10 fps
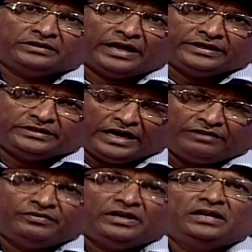and
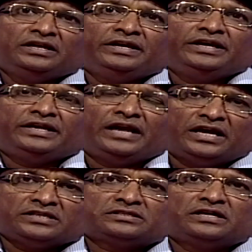that will
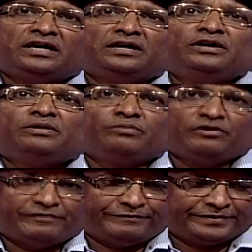enhance the
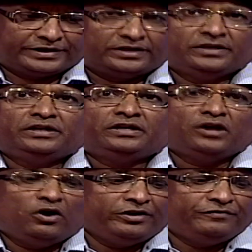Wolf effect.
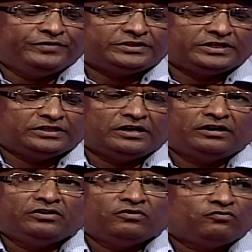Now if we see
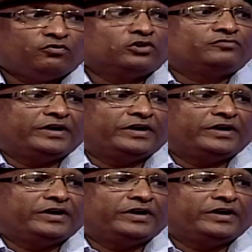the fourth